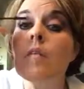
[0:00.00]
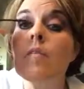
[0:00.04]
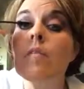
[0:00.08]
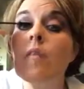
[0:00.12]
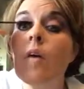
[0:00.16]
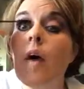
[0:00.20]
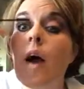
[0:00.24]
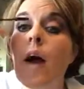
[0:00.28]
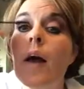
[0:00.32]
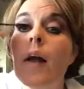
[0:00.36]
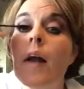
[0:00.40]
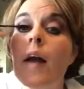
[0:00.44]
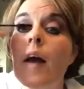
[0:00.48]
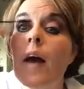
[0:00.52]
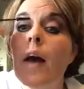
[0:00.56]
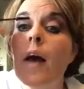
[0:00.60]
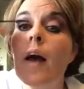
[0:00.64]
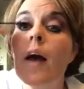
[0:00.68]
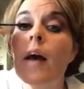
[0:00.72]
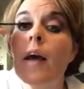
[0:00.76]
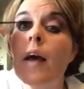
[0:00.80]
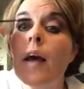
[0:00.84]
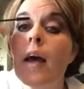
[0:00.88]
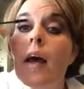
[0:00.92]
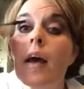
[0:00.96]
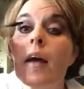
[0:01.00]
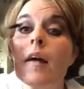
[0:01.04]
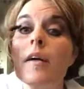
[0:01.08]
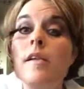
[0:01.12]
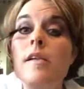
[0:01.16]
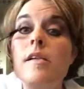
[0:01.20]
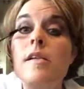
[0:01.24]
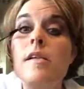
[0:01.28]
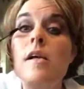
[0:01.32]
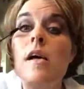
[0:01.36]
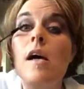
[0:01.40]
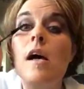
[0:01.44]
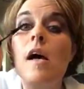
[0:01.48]
Friday I
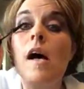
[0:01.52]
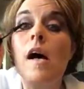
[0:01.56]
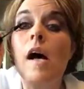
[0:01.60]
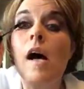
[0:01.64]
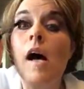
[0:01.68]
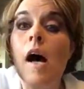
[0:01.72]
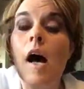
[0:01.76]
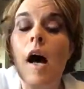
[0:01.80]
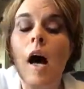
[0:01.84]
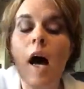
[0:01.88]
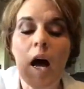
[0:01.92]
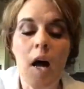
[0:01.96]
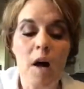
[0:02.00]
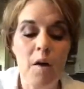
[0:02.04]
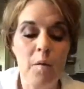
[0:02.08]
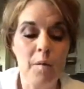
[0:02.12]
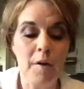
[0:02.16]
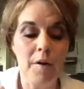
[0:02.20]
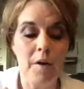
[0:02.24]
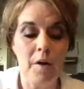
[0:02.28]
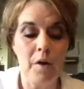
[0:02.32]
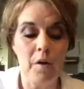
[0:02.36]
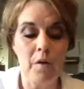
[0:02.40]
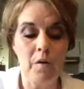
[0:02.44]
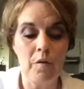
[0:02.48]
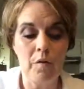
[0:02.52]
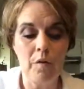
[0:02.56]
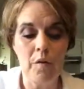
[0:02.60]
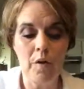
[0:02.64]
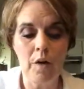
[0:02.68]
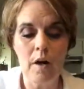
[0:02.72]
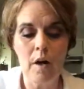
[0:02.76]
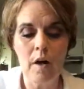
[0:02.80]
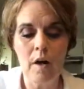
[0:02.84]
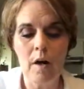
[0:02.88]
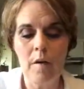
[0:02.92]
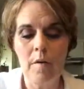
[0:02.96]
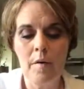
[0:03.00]
guess, I went
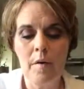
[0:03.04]
over